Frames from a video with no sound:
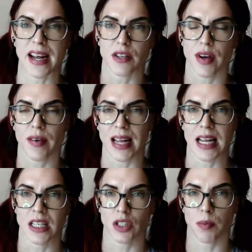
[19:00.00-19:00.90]
and it's very
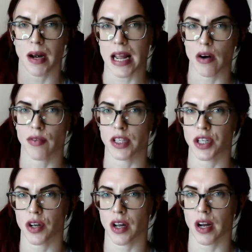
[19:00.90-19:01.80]
easy to play off
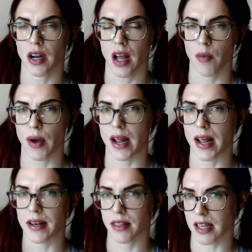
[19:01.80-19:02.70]
each other
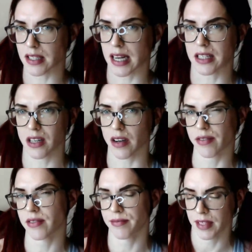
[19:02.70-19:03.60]
when things get
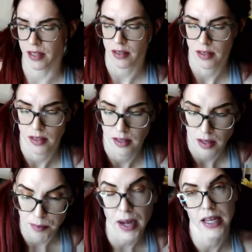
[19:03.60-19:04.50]
tough
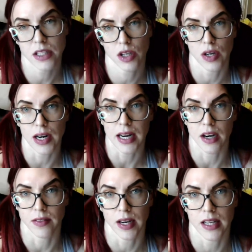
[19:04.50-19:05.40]
but it's a good
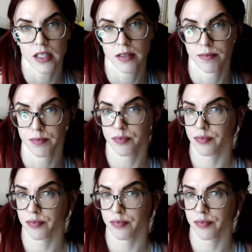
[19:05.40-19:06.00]
idea nonetheless.